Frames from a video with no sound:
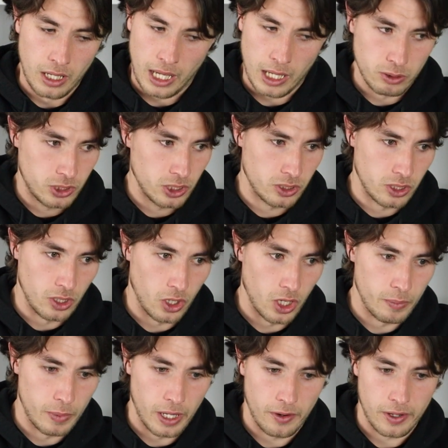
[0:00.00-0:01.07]
it was just a
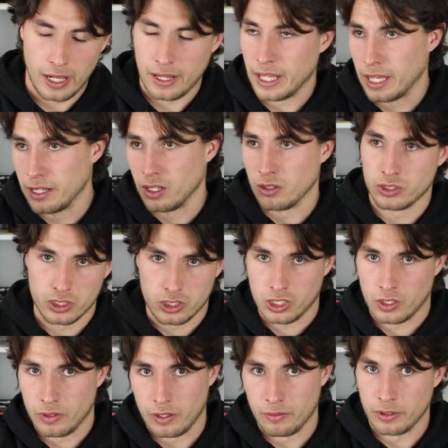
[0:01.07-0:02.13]
nightmare. And at the end, I was just
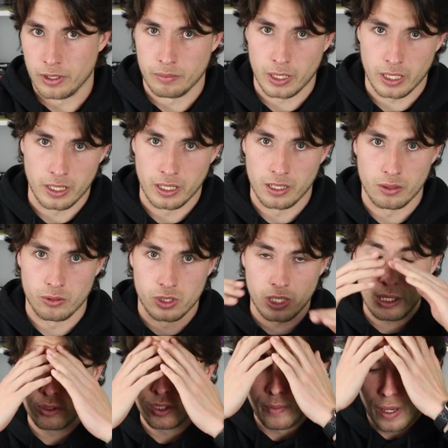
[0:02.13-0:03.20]
shoving everything back in. It was a